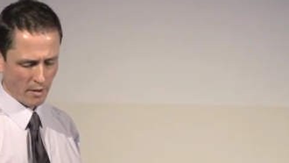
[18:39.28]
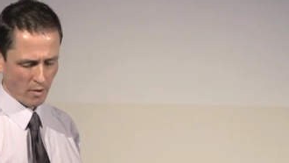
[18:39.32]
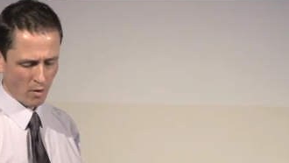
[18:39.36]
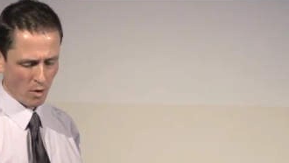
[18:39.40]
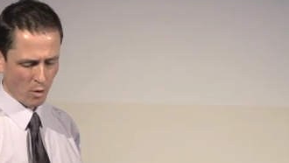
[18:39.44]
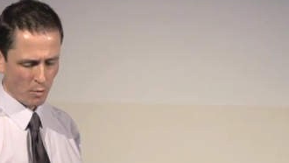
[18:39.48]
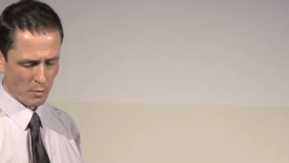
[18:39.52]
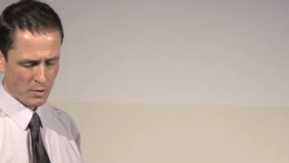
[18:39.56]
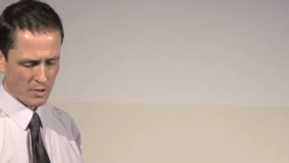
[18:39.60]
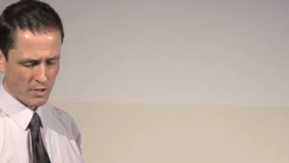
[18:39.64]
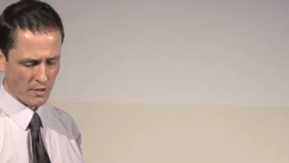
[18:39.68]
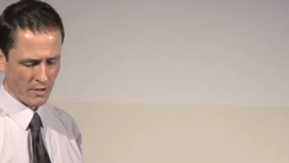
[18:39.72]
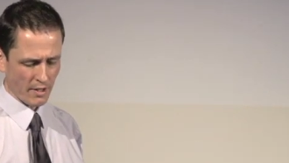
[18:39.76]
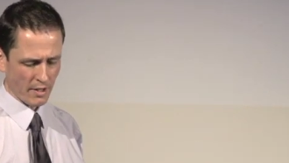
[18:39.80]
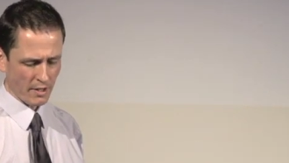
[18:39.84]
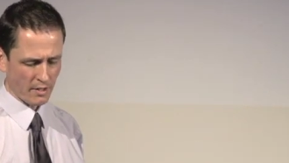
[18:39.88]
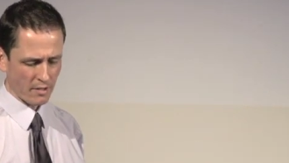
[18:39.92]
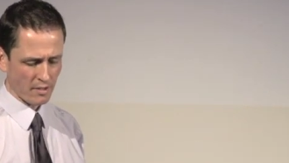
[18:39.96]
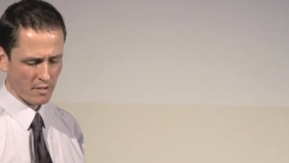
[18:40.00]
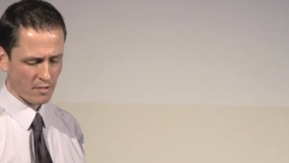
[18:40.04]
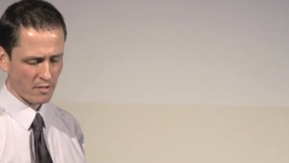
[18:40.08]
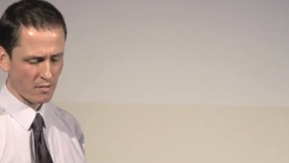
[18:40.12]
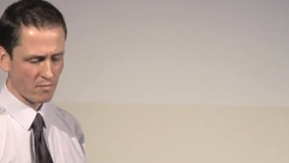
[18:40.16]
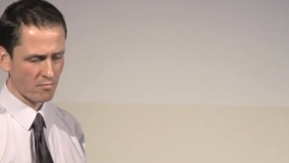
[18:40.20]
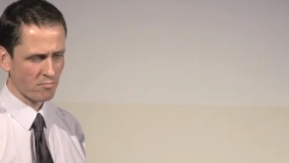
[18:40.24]
Always
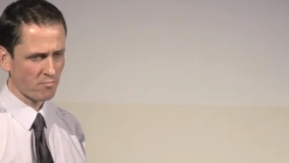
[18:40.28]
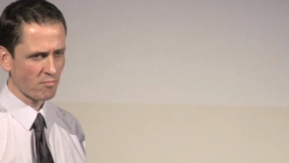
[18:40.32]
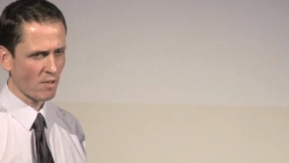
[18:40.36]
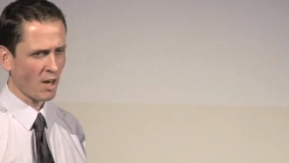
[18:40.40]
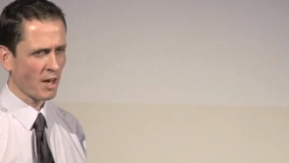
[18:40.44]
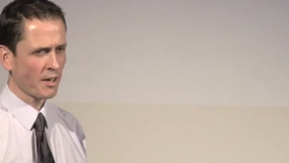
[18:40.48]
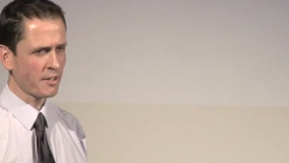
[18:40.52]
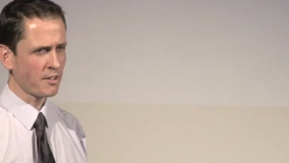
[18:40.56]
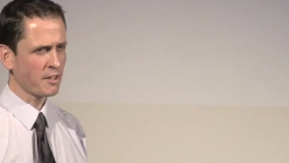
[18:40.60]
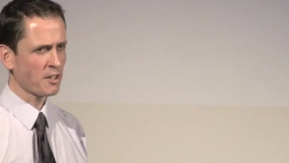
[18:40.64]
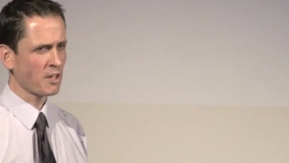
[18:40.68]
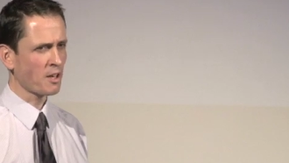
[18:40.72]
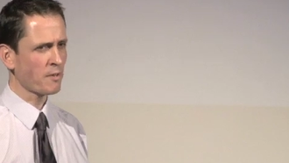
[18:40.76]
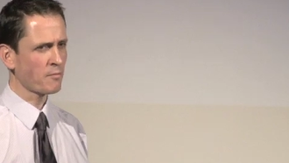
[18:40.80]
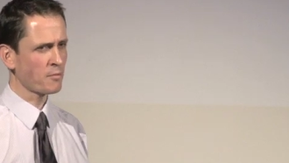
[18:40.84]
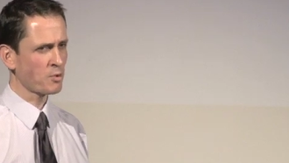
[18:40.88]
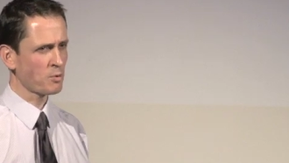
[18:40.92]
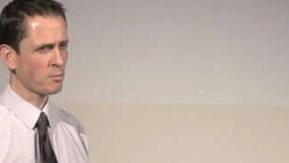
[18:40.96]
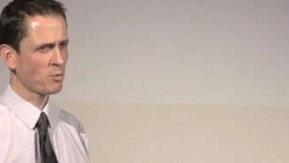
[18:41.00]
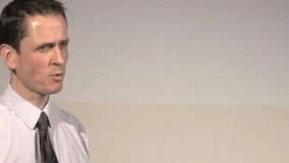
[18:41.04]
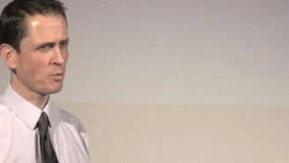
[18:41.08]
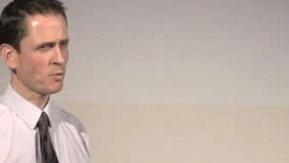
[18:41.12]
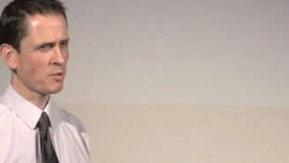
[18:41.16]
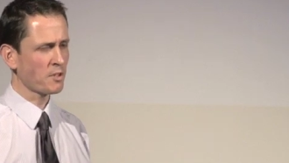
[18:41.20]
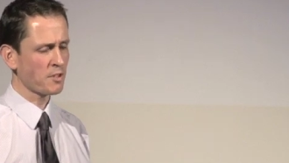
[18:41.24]
think, are you
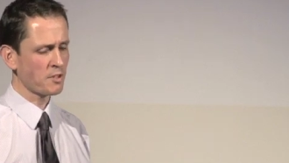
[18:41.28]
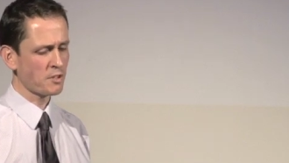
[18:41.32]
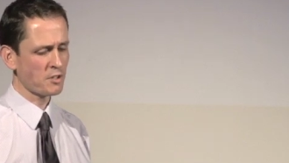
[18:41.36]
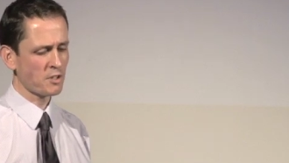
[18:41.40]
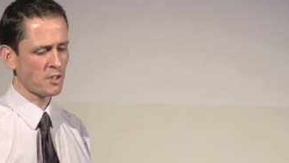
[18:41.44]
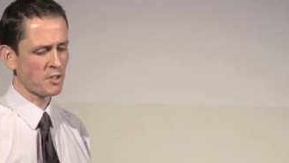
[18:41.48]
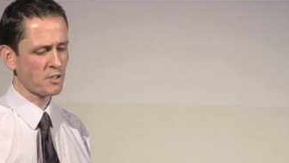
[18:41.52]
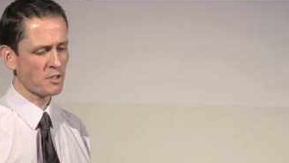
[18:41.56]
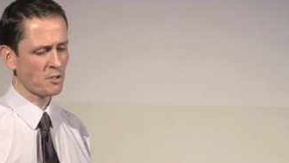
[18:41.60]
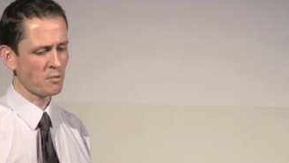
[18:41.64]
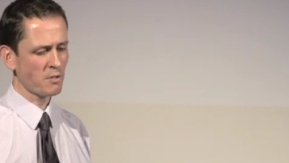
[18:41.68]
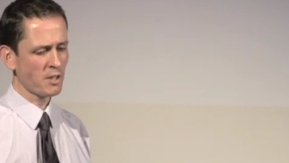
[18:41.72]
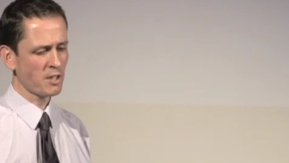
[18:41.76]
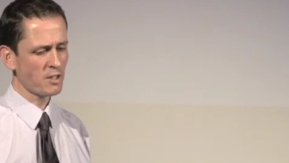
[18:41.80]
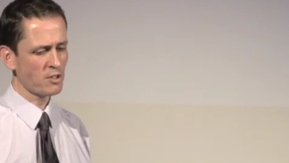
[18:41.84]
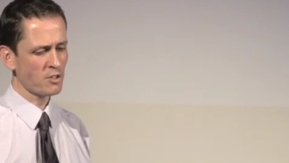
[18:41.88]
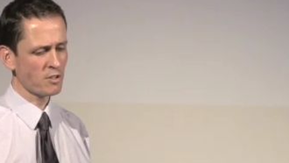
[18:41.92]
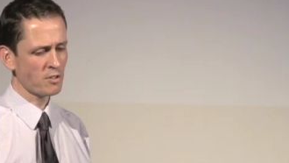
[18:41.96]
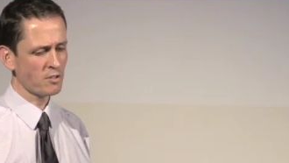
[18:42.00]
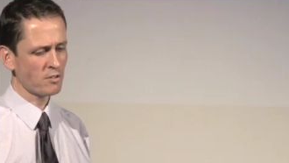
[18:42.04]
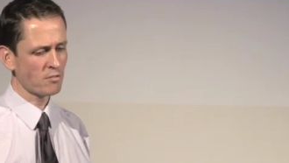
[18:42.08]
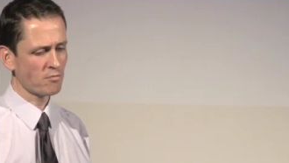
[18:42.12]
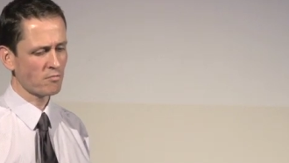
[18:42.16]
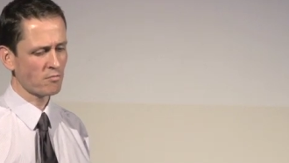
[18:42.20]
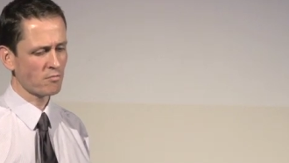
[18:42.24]
comfortable with this
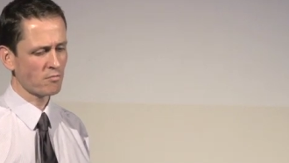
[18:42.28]
situation?